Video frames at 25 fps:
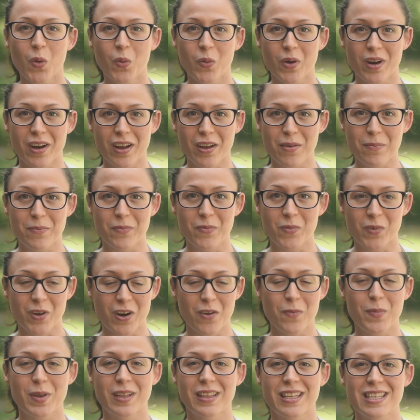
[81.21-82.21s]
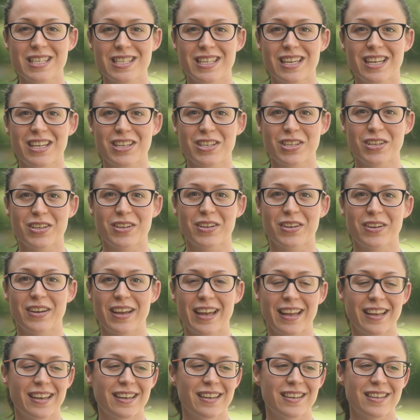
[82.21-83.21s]
what I've been listening to,
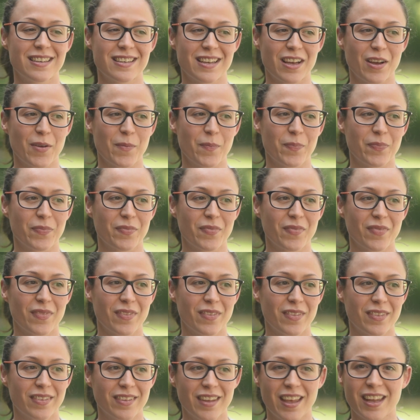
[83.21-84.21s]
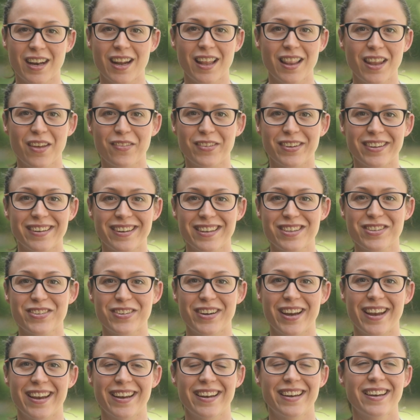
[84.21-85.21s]
and I love it. It's
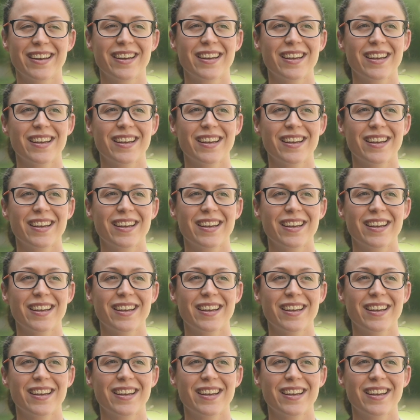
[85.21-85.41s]
great.